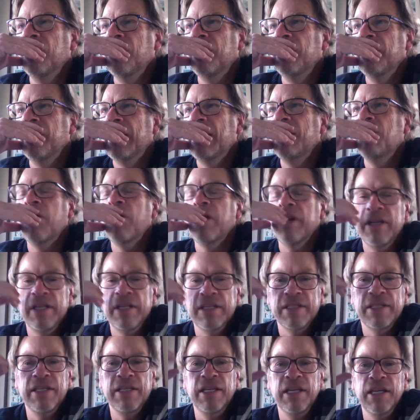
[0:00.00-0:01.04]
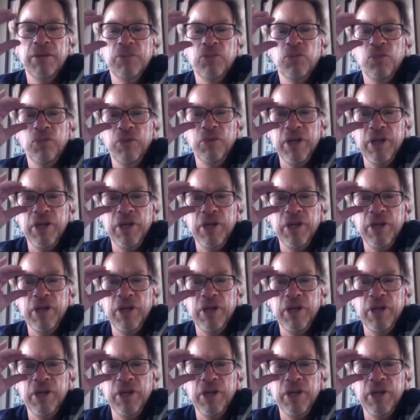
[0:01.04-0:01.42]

they wanted to see him